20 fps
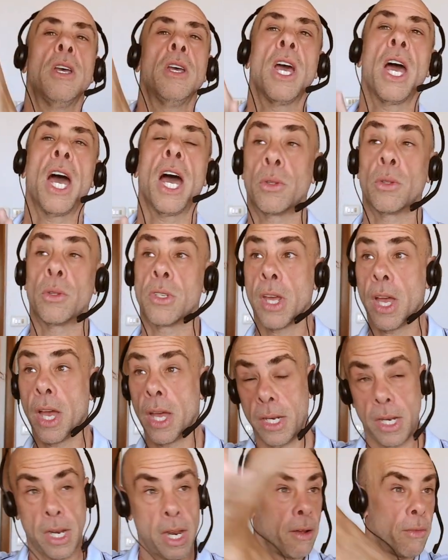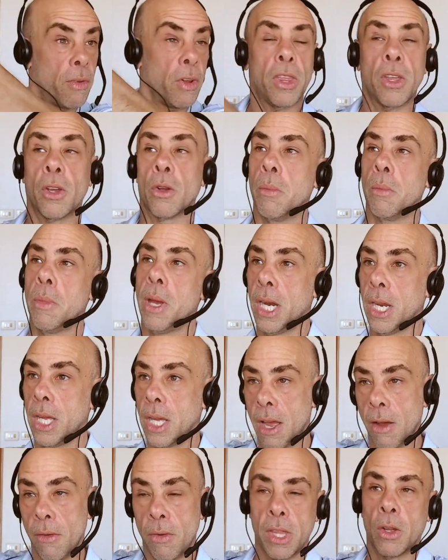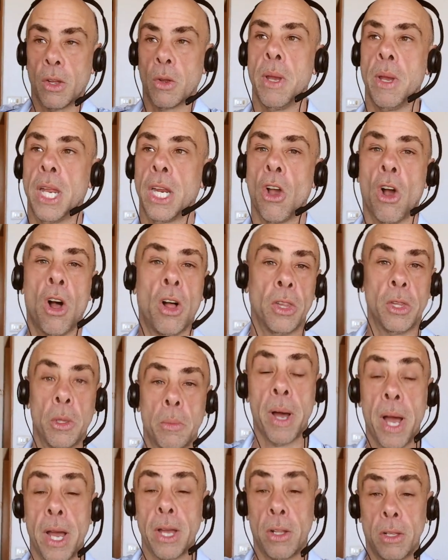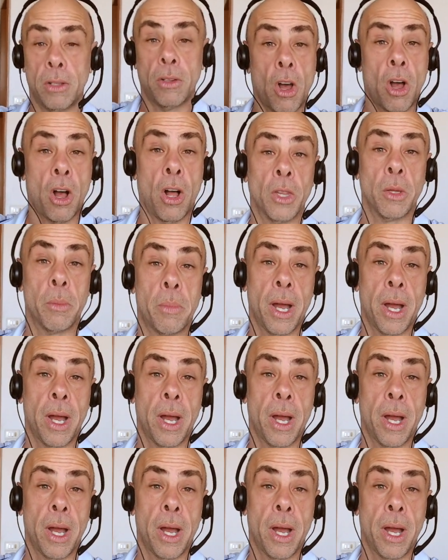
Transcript: outside, everything remaining, all in the pile, I'm